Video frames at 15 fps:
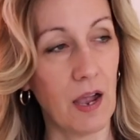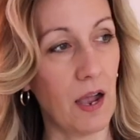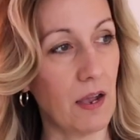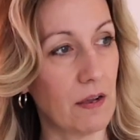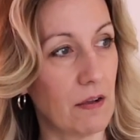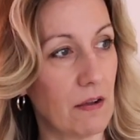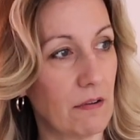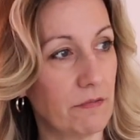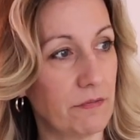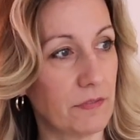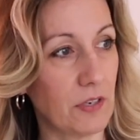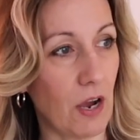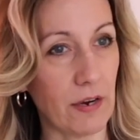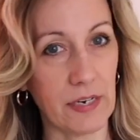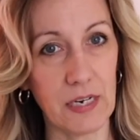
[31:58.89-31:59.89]
of
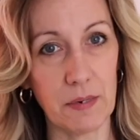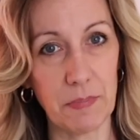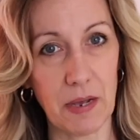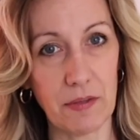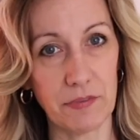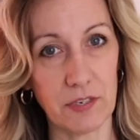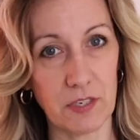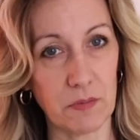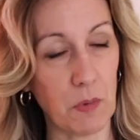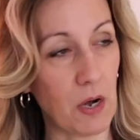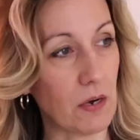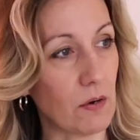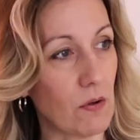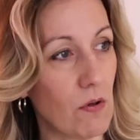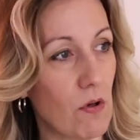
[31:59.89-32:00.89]
talking about the
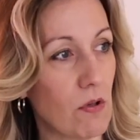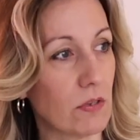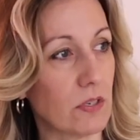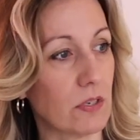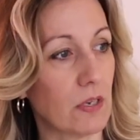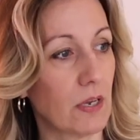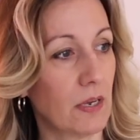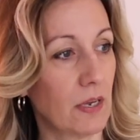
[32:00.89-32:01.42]
SMART goals,